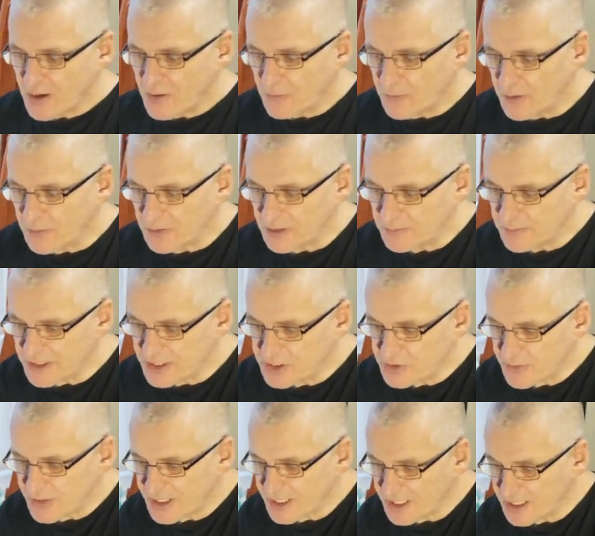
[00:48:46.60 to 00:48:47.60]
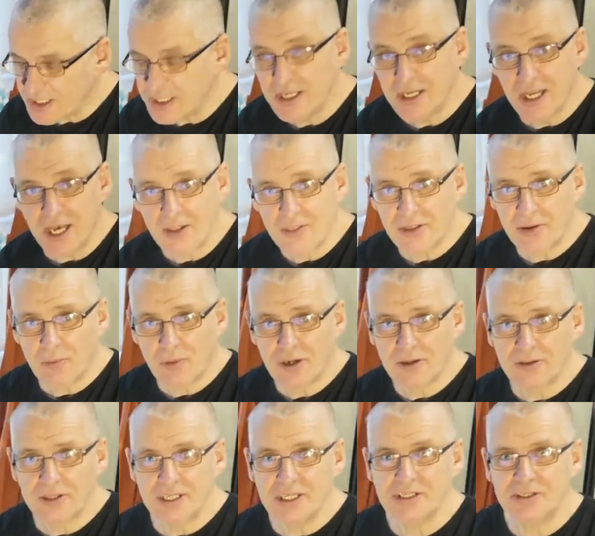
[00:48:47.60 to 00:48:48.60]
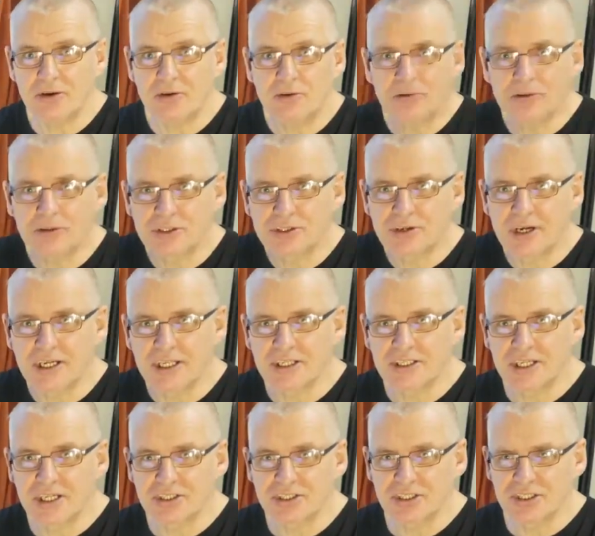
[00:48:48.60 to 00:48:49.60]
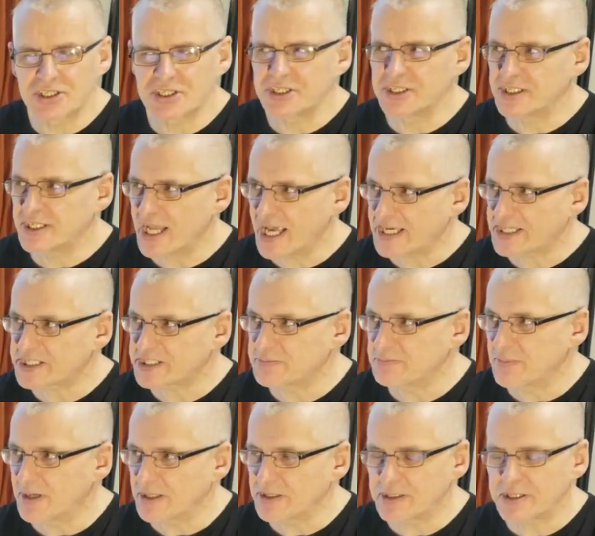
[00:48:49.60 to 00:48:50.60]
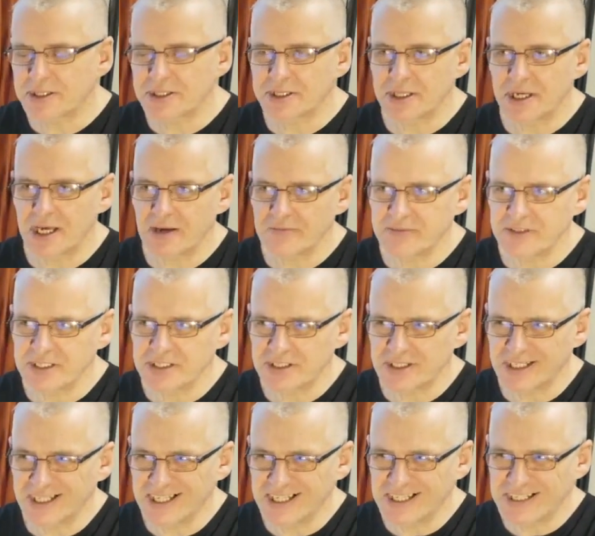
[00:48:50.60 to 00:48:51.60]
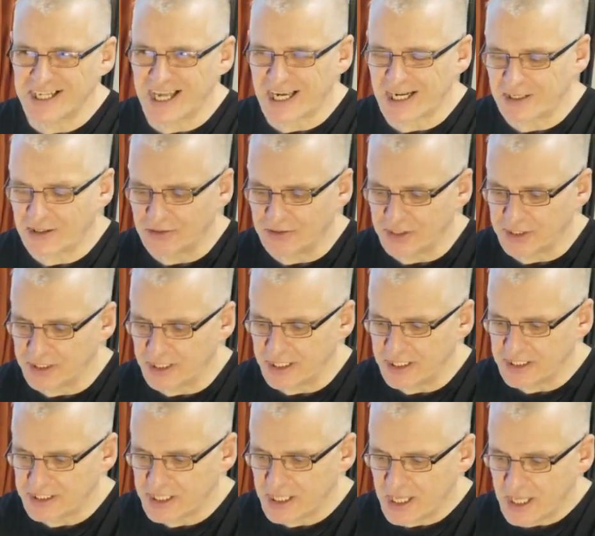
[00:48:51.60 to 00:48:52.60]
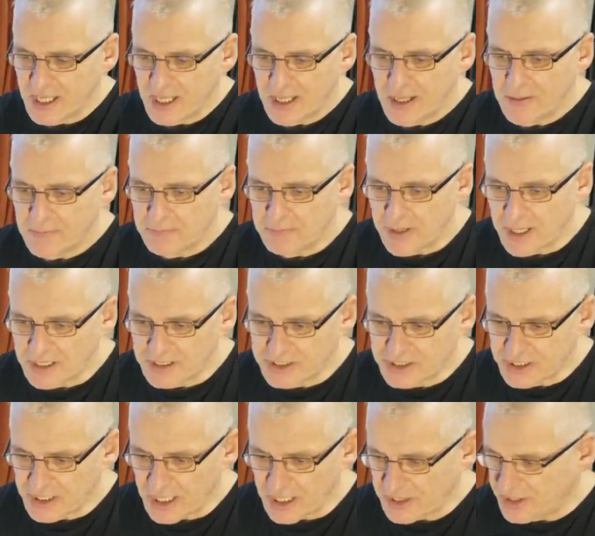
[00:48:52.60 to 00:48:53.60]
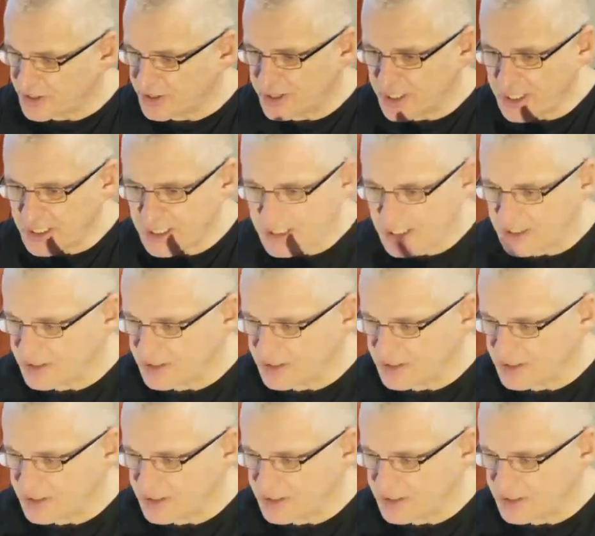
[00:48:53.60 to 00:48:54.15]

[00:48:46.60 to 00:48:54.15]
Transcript: We will be doing another one of these oral training sessions next month. I haven't decided exactly on the date, but I think